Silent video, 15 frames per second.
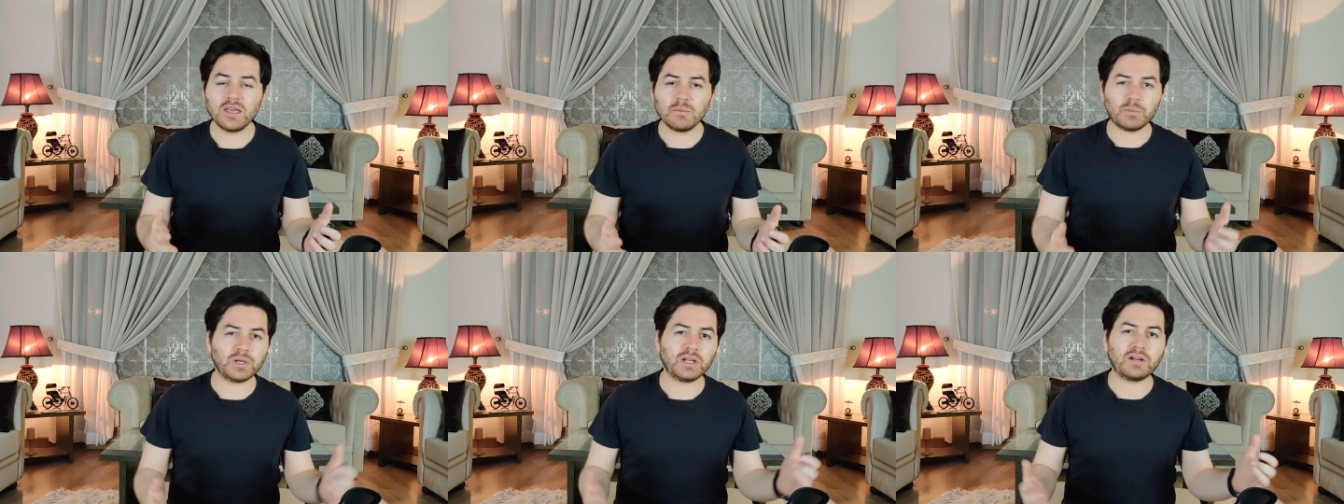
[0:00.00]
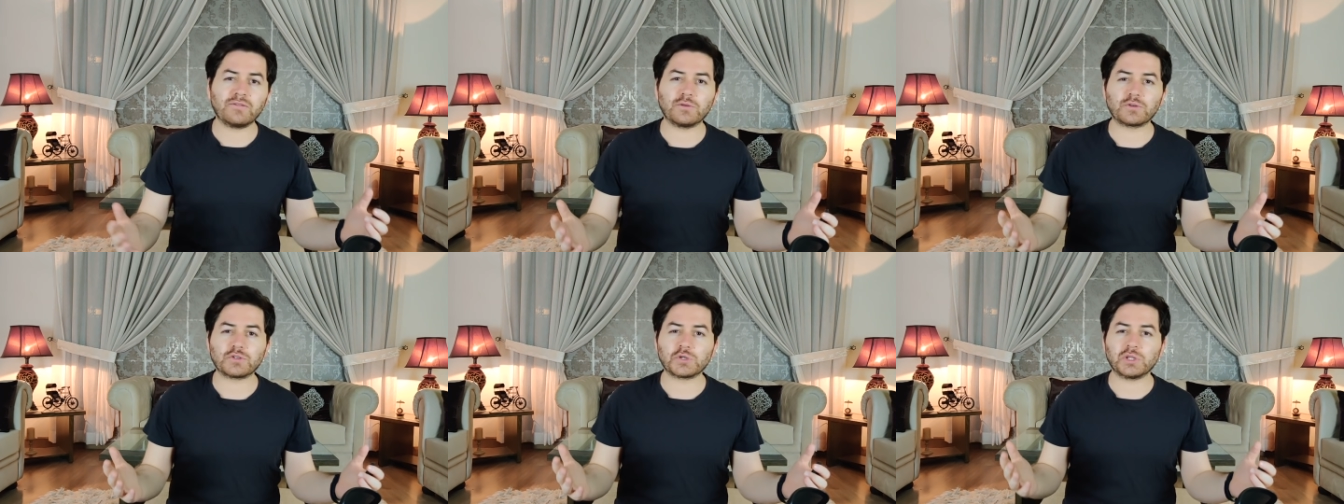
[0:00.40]
but
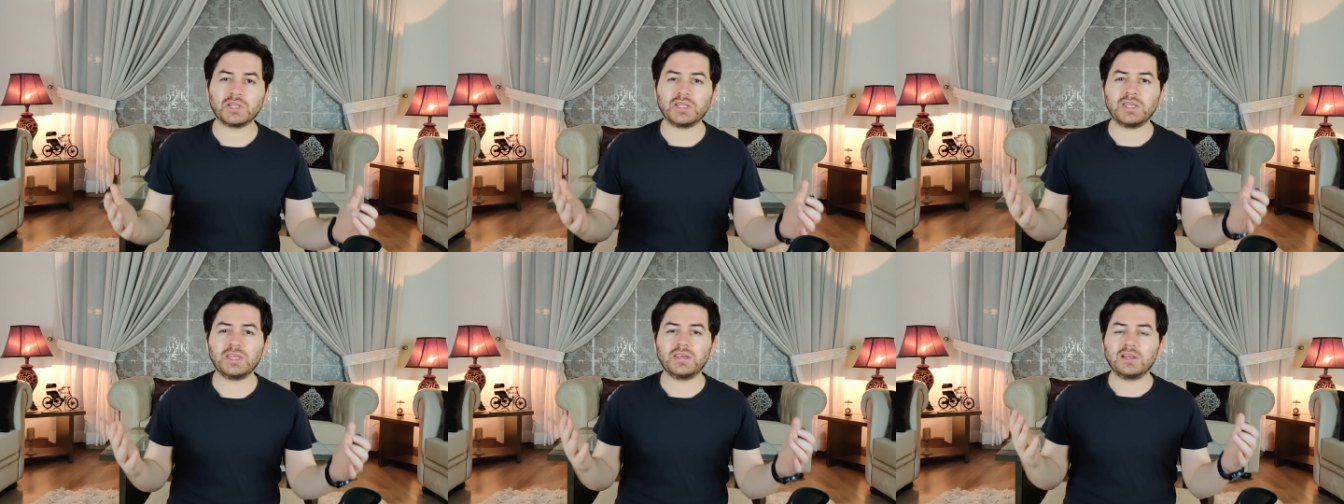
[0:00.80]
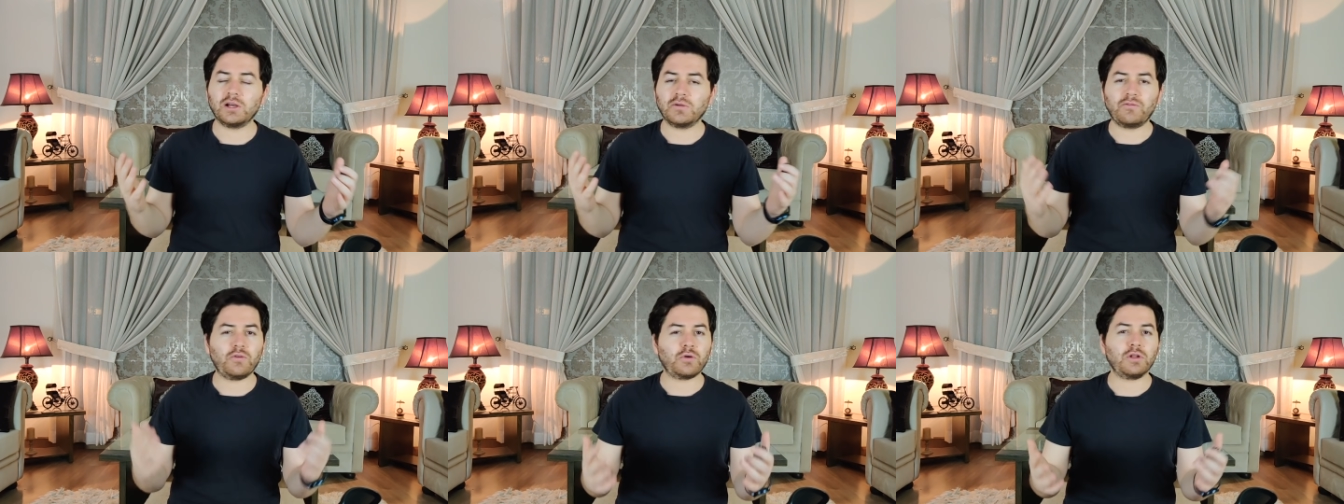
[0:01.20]
unfortunately
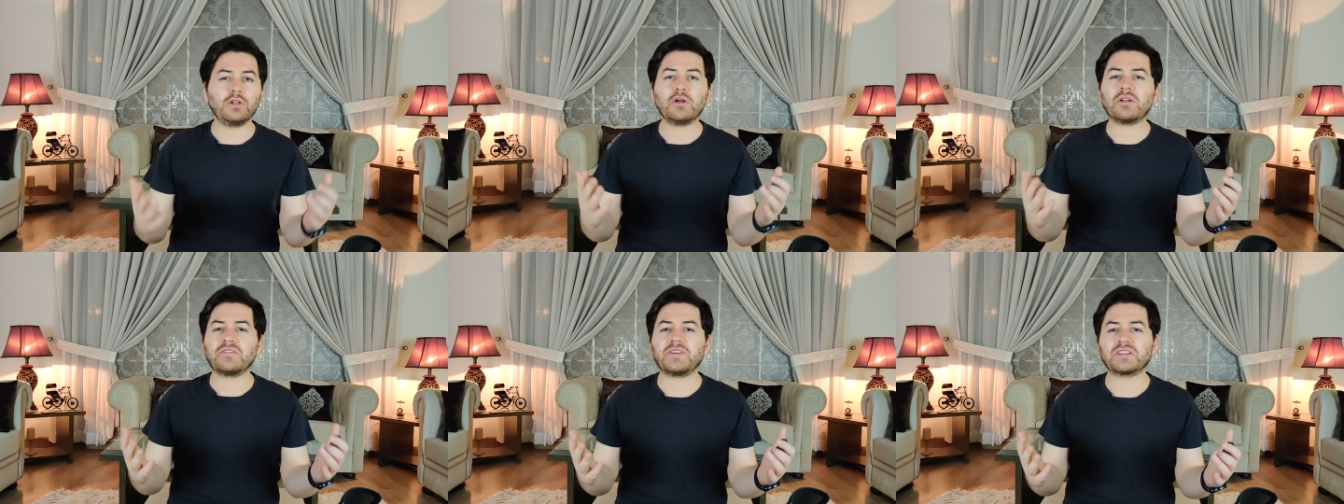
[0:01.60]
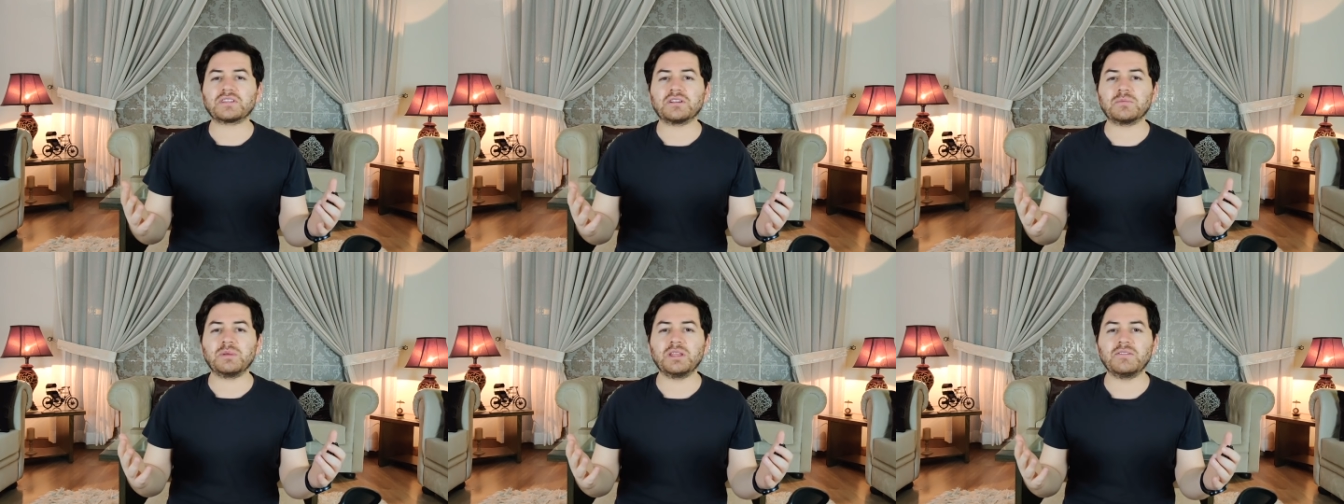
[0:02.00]
for a lot of
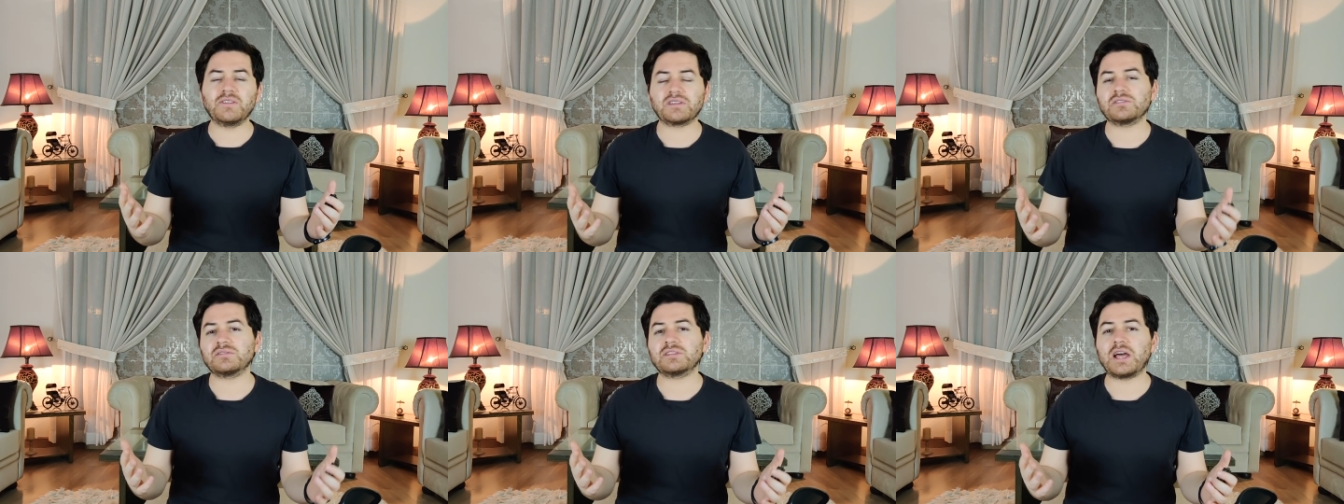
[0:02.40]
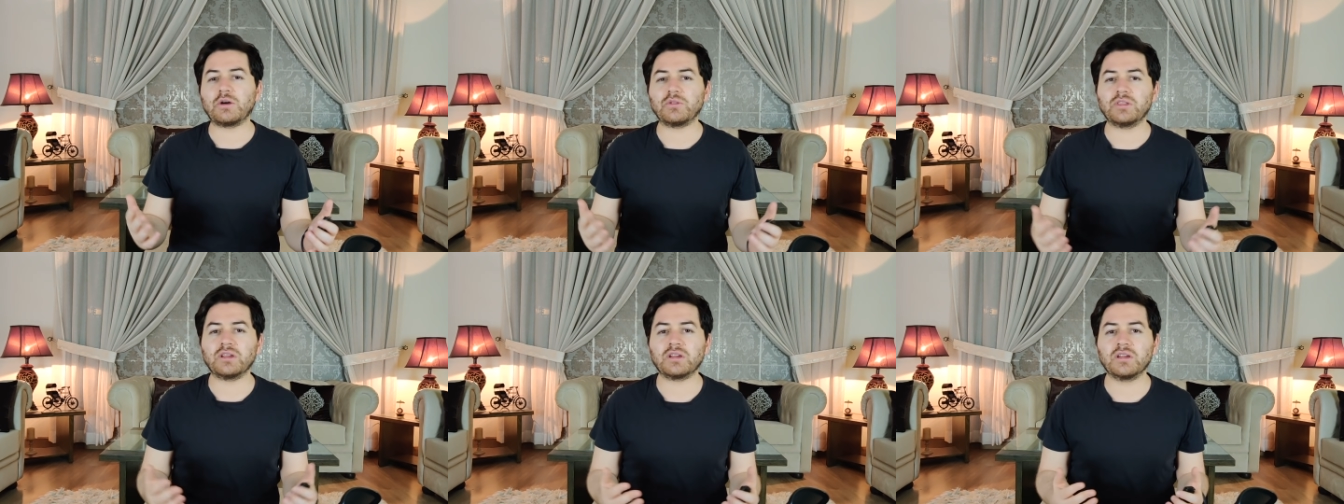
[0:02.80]
XRP investors
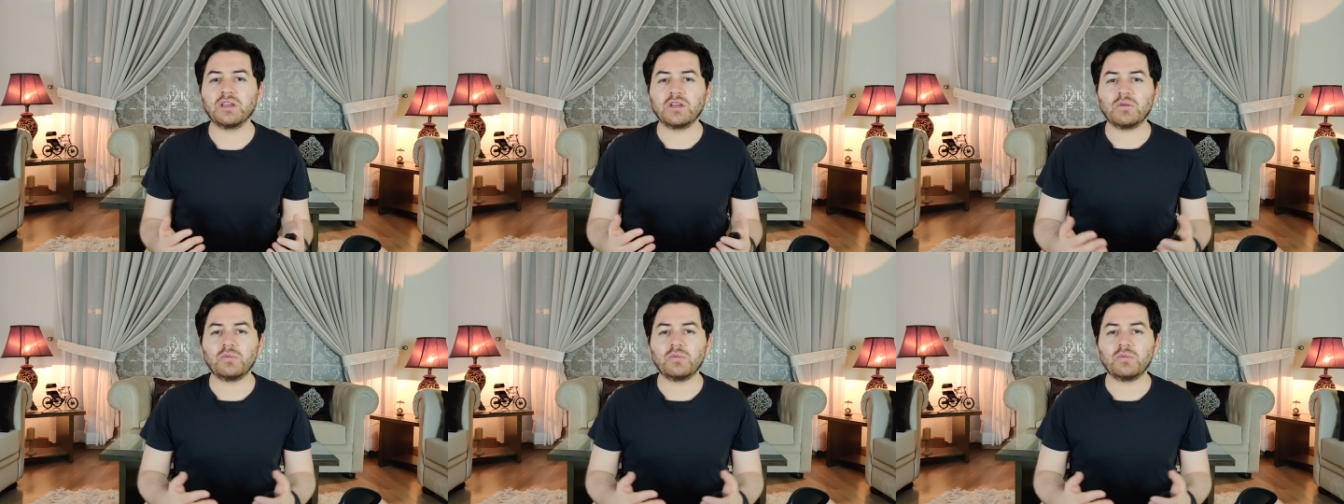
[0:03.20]
out there,